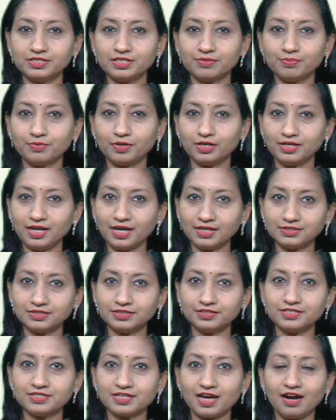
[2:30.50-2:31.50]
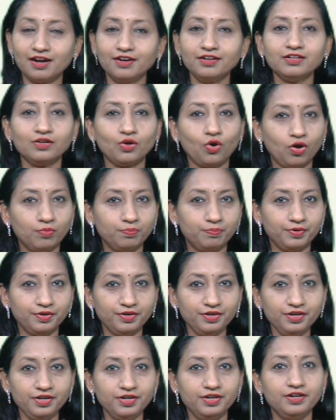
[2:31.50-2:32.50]
of conductors are
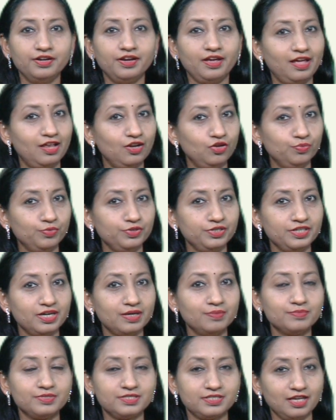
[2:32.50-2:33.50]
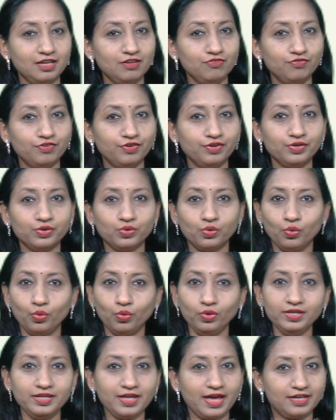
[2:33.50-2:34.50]
copper, aluminum, silver,
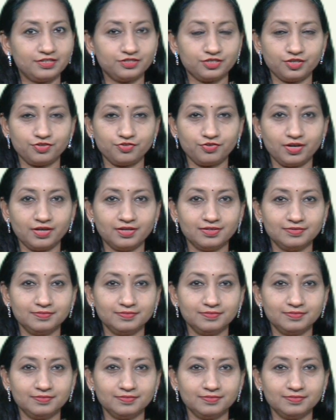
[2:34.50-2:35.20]
gold, etc.